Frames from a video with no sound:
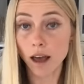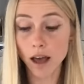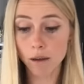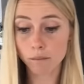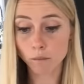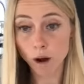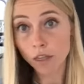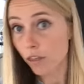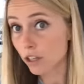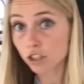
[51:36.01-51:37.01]
um,
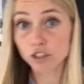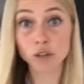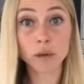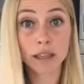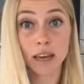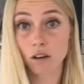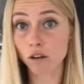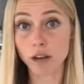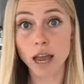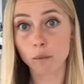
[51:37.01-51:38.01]
rather than just doing that
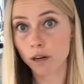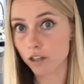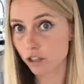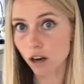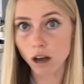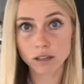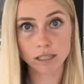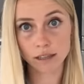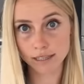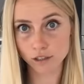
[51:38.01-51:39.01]
all day where you're just
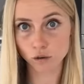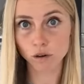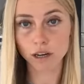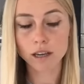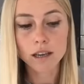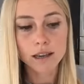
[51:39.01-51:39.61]
constantly storing.